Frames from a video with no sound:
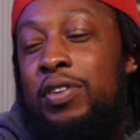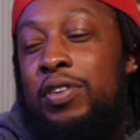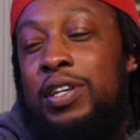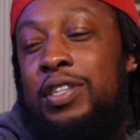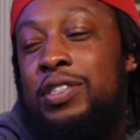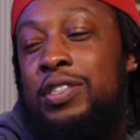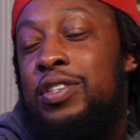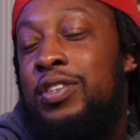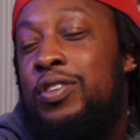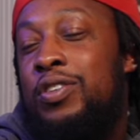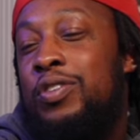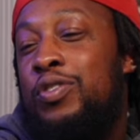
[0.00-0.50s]

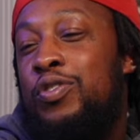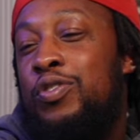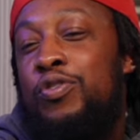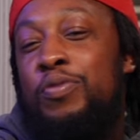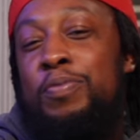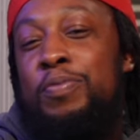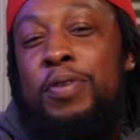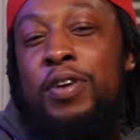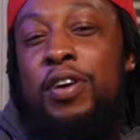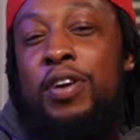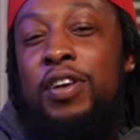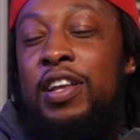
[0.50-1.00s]
get your
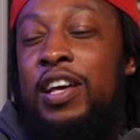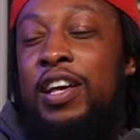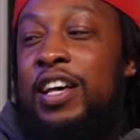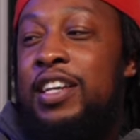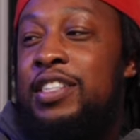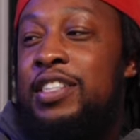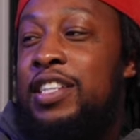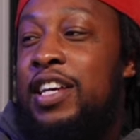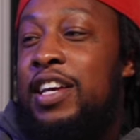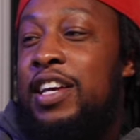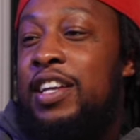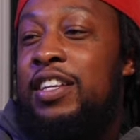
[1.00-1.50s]
goofball
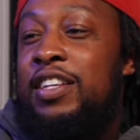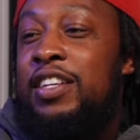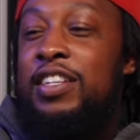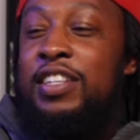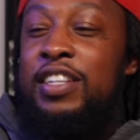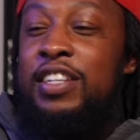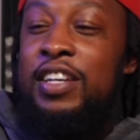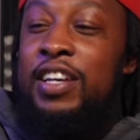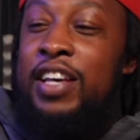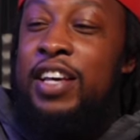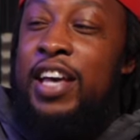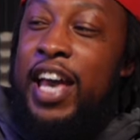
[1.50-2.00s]
ass out of here.
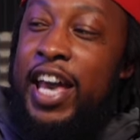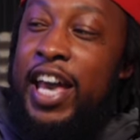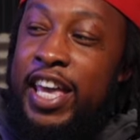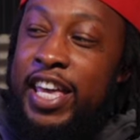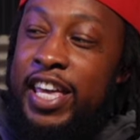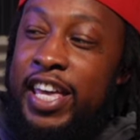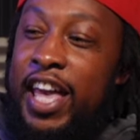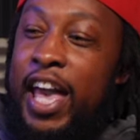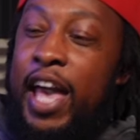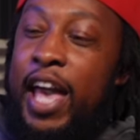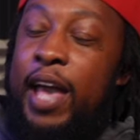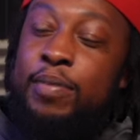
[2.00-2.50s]
And he
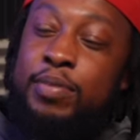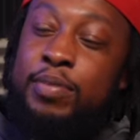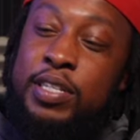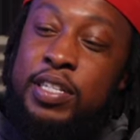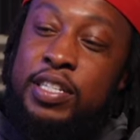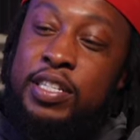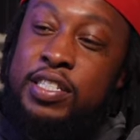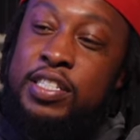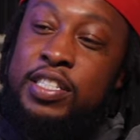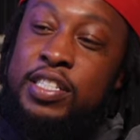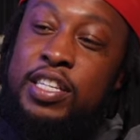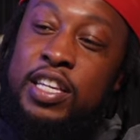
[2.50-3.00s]
came to
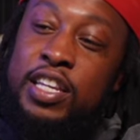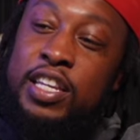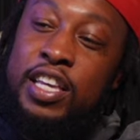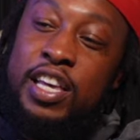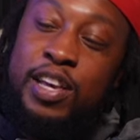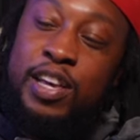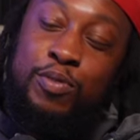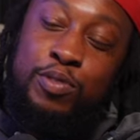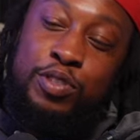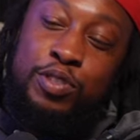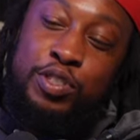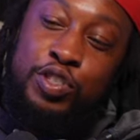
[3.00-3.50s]
the city
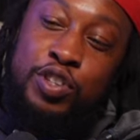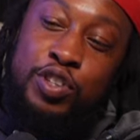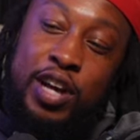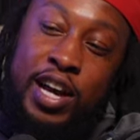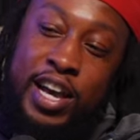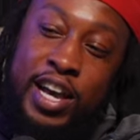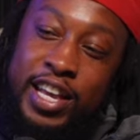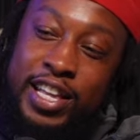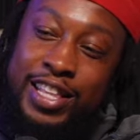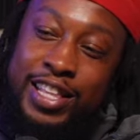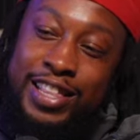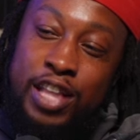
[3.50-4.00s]
and was
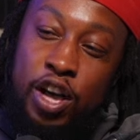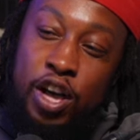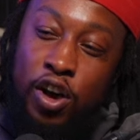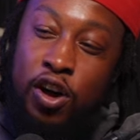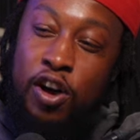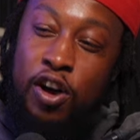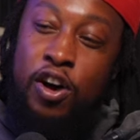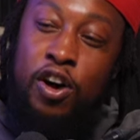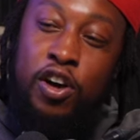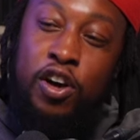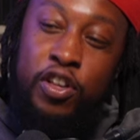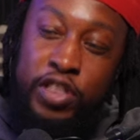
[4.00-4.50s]
trying
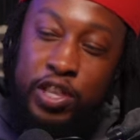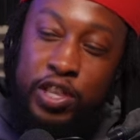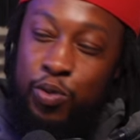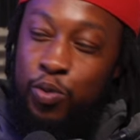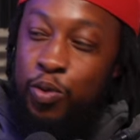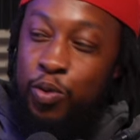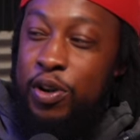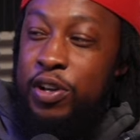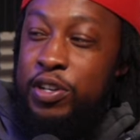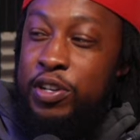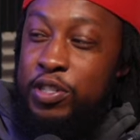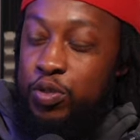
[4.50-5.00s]
all the
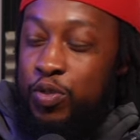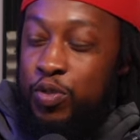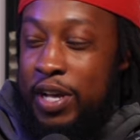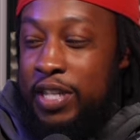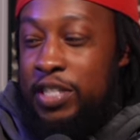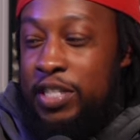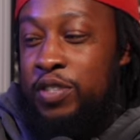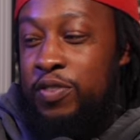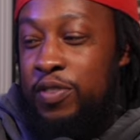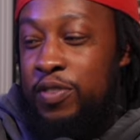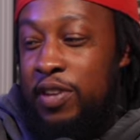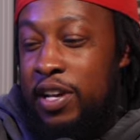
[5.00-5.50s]
worst
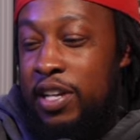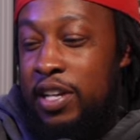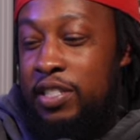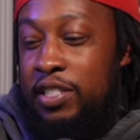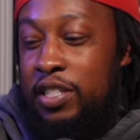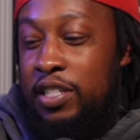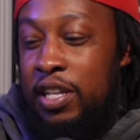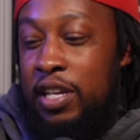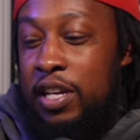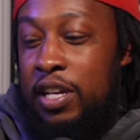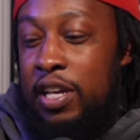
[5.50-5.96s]
restaurants.